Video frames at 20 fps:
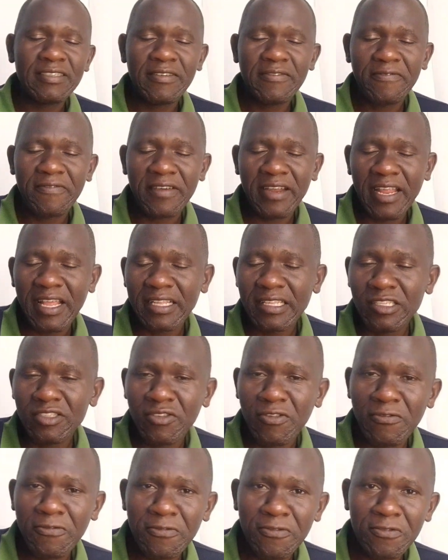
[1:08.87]
varieties
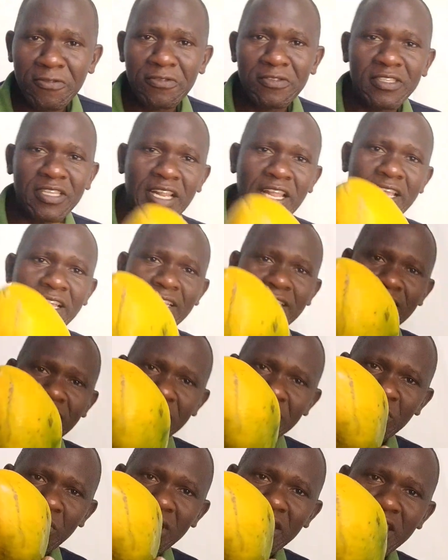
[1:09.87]
of fruits like this
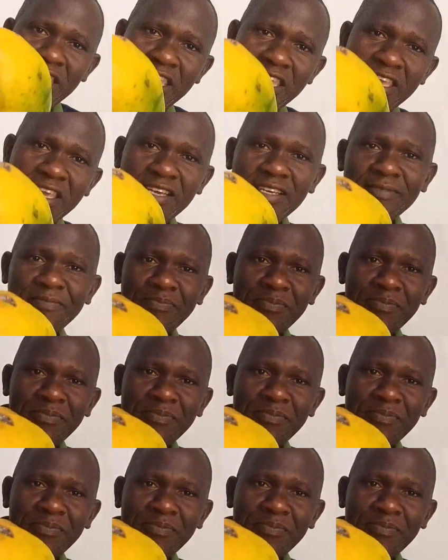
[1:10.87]
one here.